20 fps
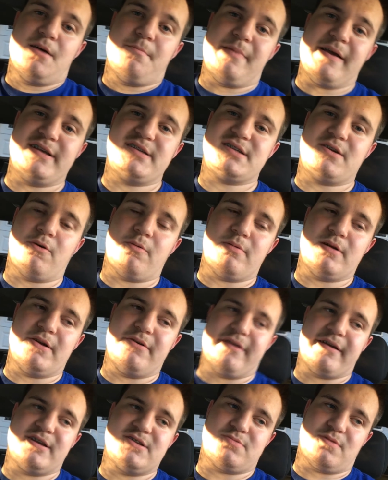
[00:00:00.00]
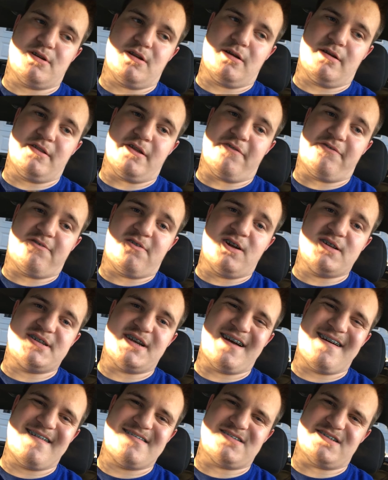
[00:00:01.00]
basically what we're doing is the front
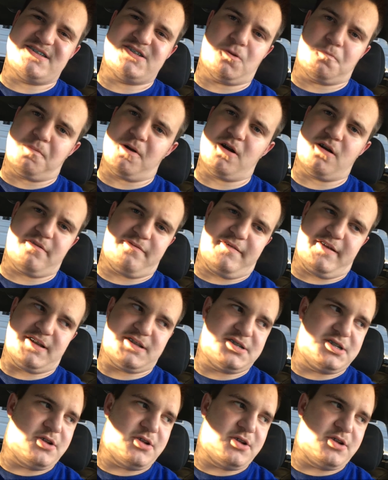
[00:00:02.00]
tires are still perfect.